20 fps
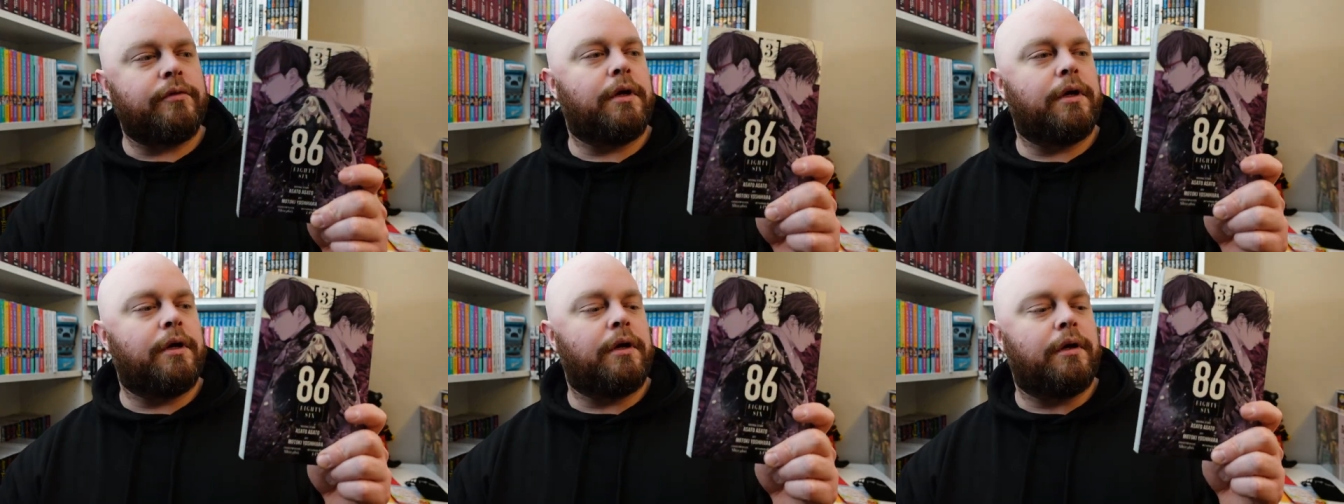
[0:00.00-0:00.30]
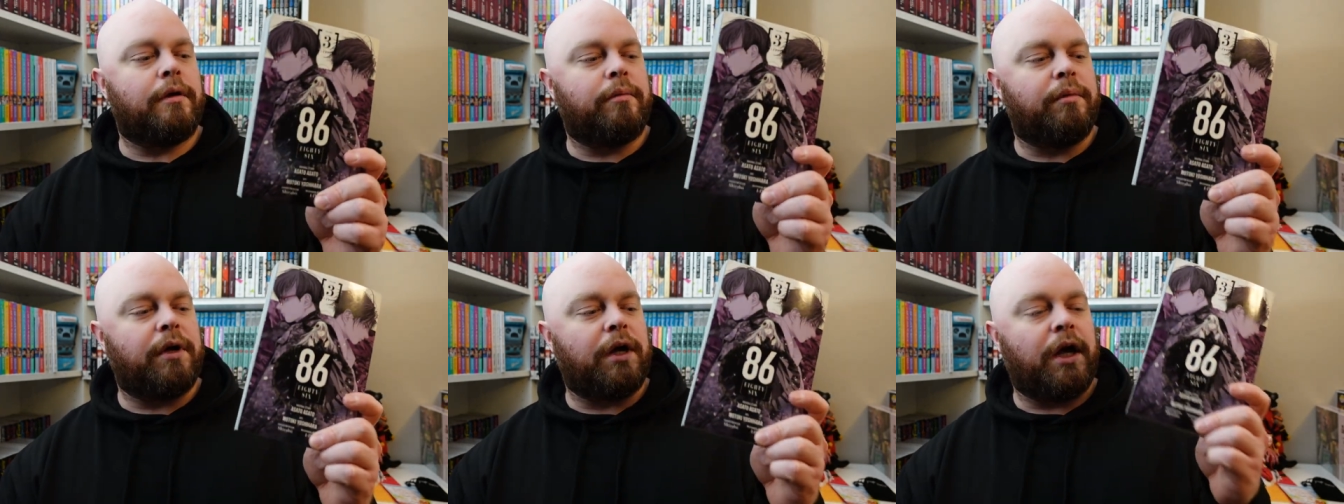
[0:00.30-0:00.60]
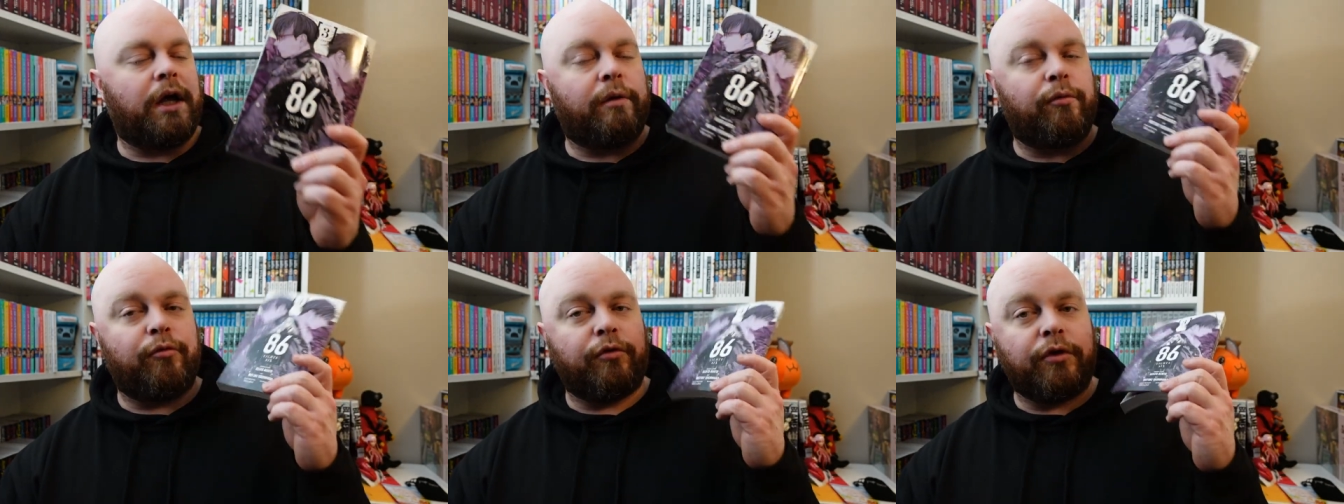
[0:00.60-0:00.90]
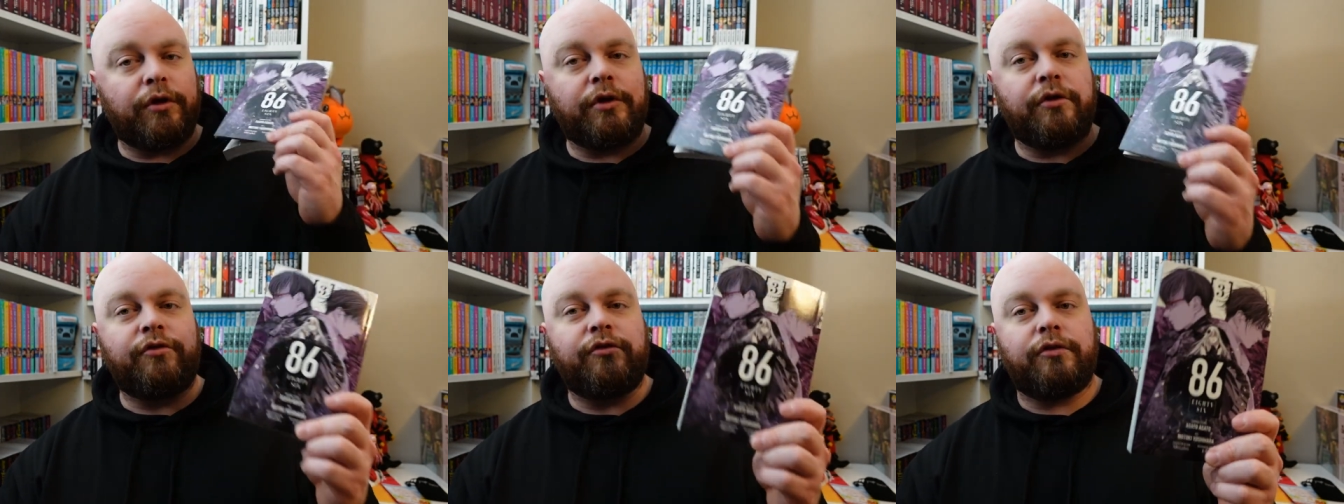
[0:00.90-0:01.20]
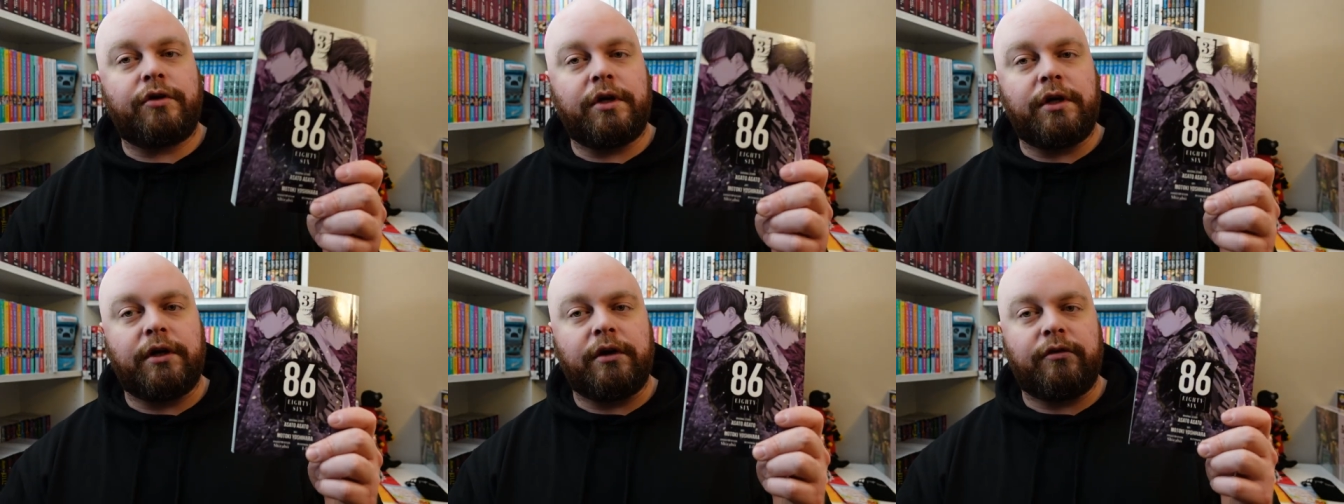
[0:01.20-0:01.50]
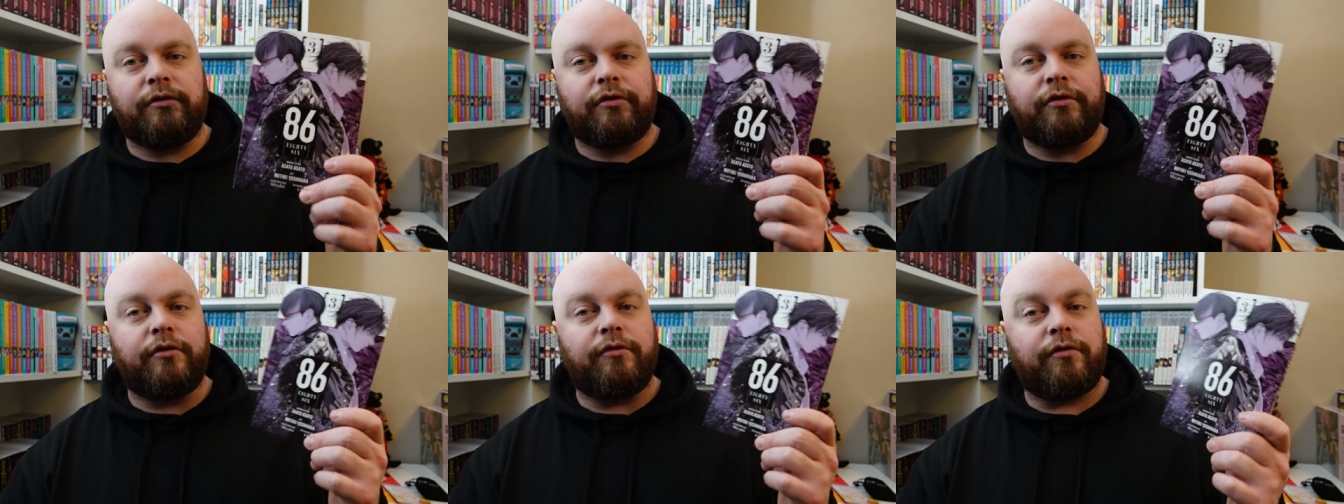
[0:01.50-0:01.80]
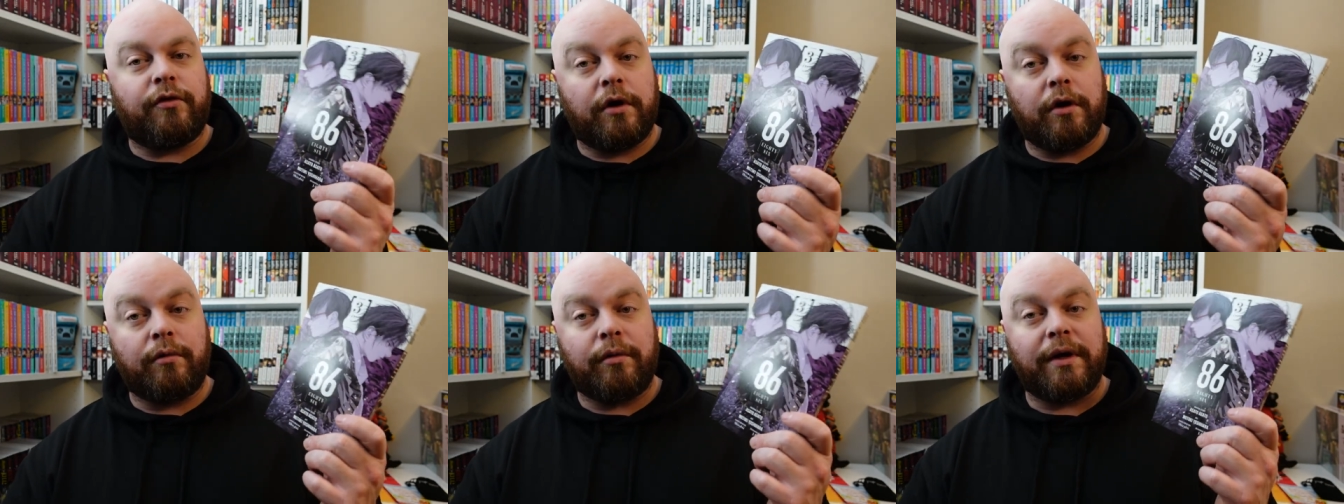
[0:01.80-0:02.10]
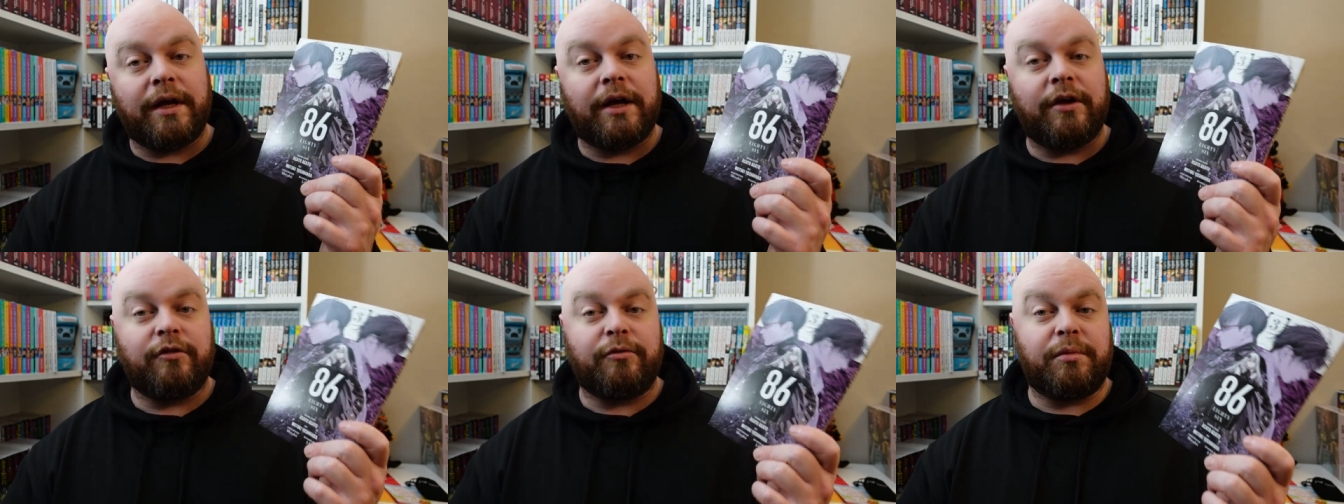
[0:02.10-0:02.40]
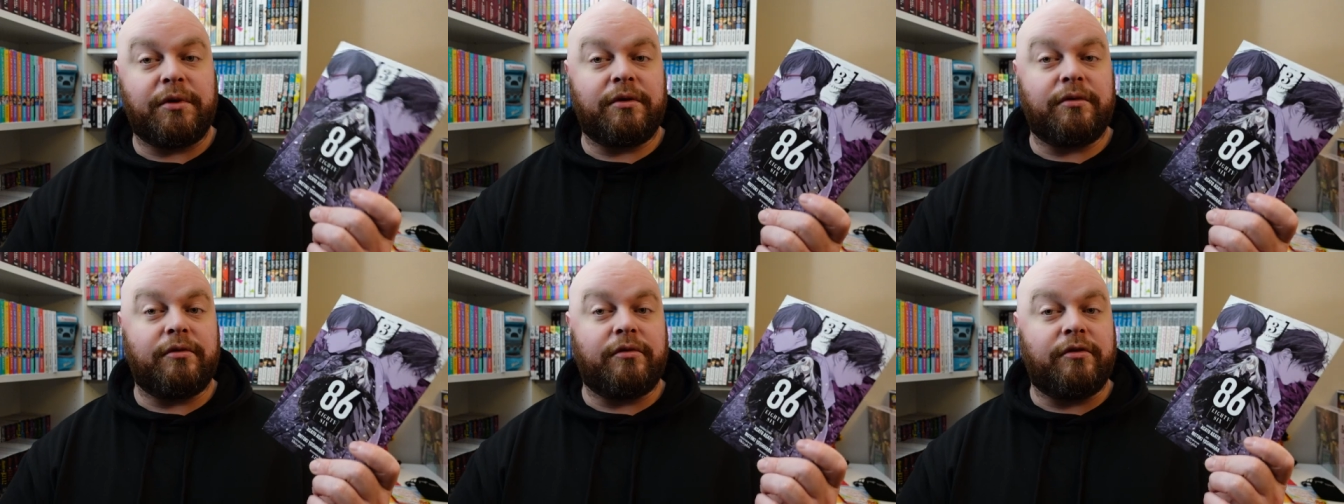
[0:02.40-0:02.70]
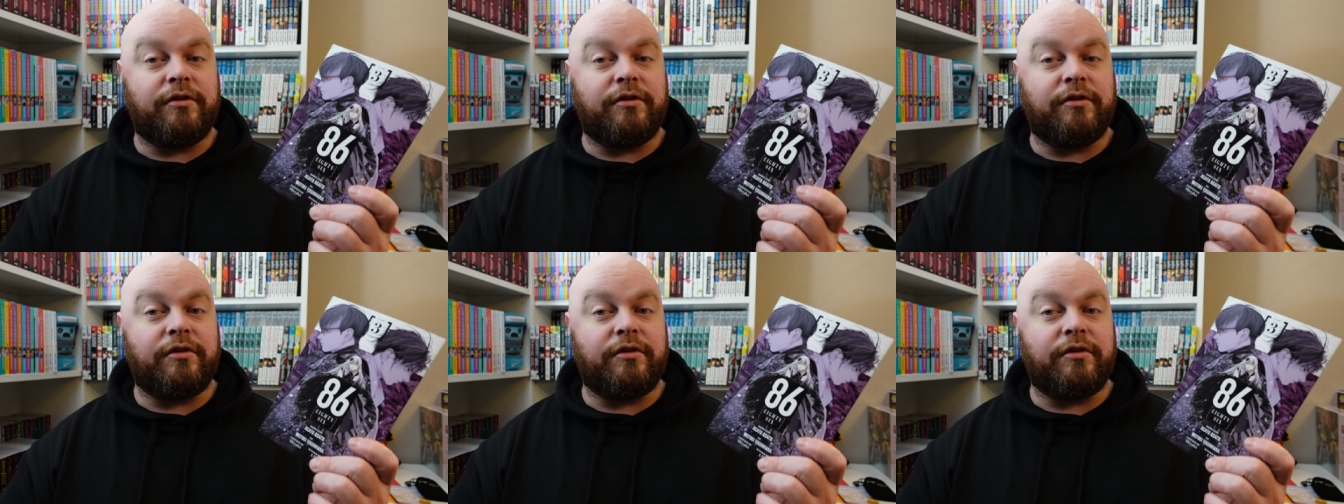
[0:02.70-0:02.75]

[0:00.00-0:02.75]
but I am really enjoying so far what has been